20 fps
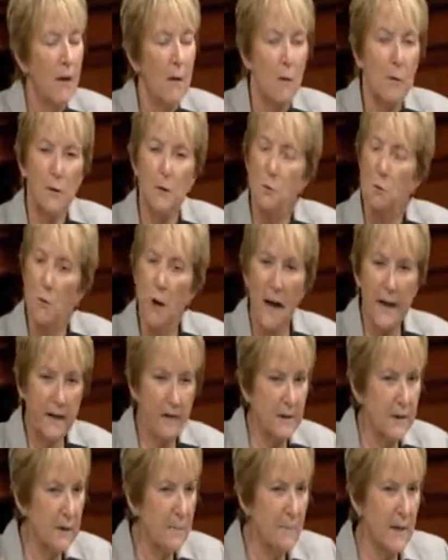which right
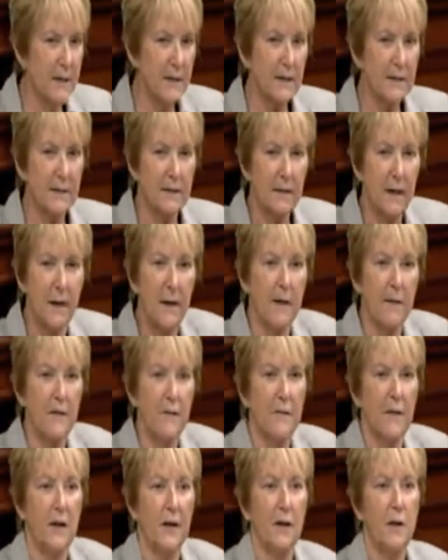in the midst
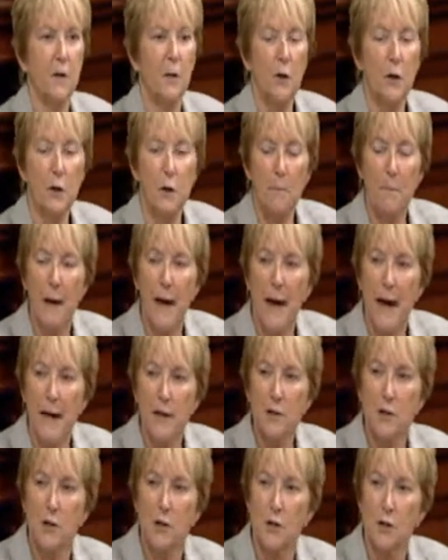of the oil
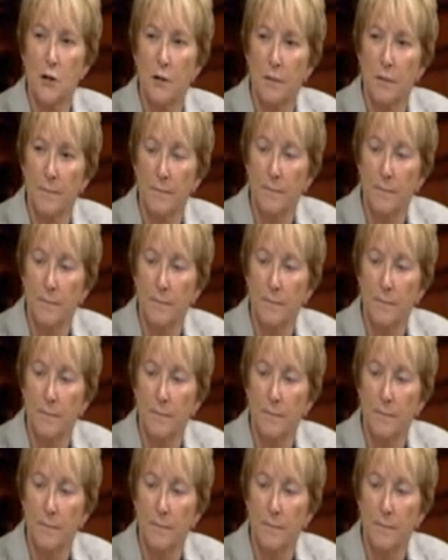patch,